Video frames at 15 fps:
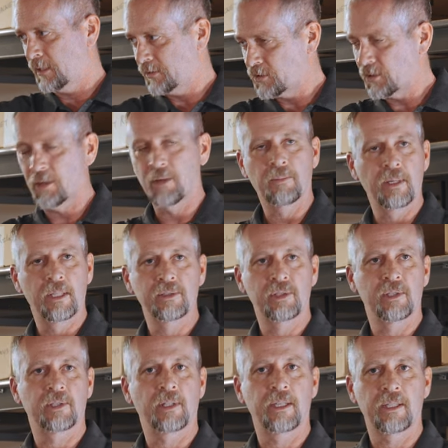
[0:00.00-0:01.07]
it's gonna run
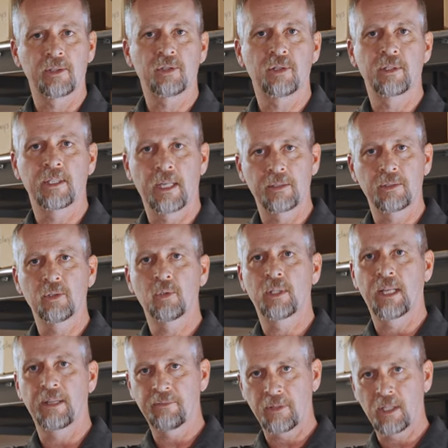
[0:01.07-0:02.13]
just like it should now. You'll
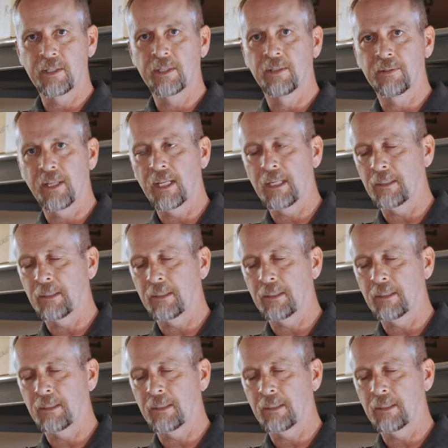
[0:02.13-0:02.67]
have cleared that